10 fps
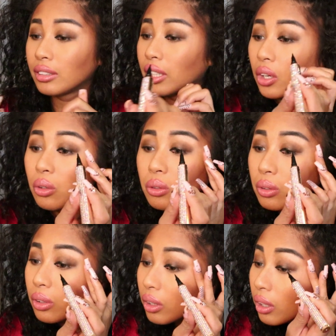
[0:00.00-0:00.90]

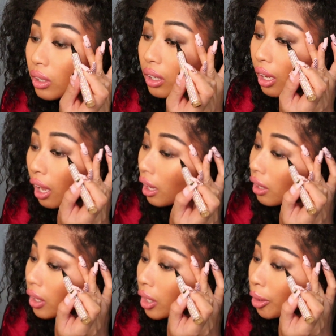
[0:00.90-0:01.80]
No.
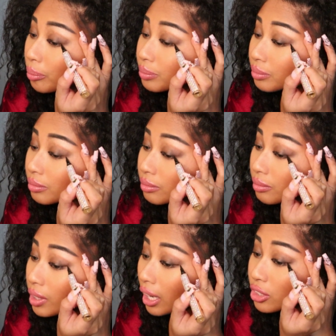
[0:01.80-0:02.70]

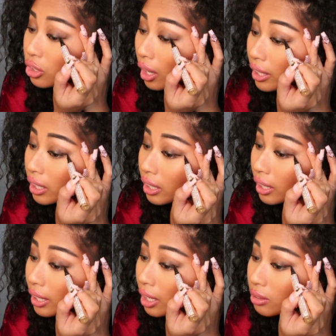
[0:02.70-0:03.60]
I tried
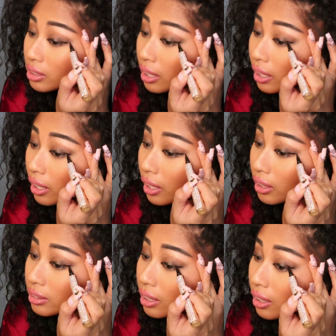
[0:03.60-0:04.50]
it and I was like,
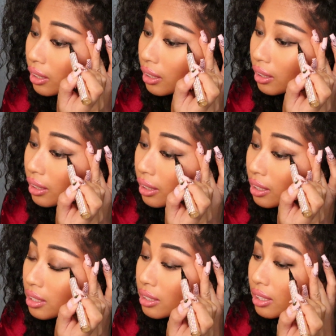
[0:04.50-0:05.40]
hell nah.
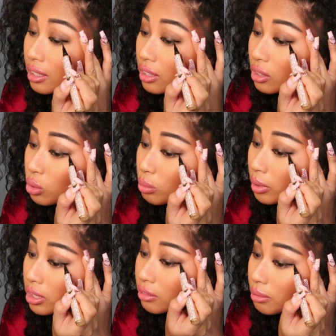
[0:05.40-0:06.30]
This is too
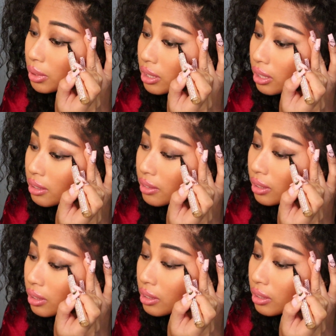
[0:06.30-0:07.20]
much for me to
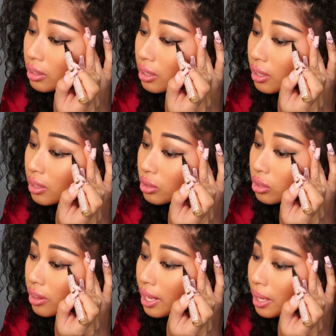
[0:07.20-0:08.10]
even
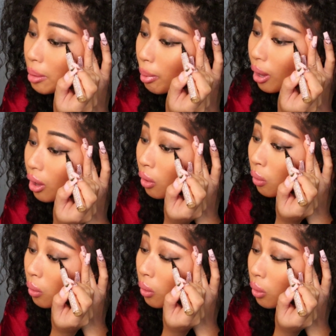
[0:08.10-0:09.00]
think
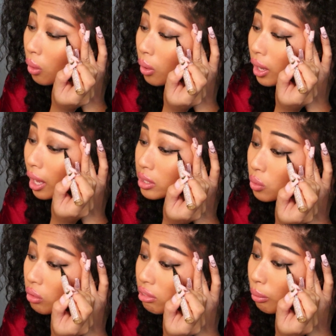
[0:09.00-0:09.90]
about. It's
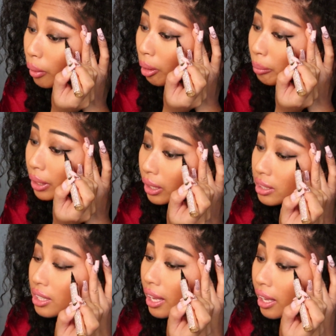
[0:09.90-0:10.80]
overwhelming
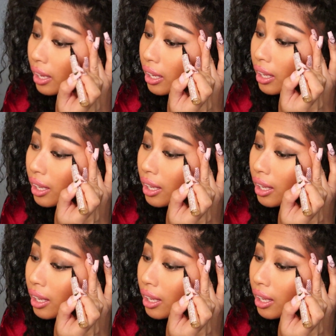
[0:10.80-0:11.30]
as heck.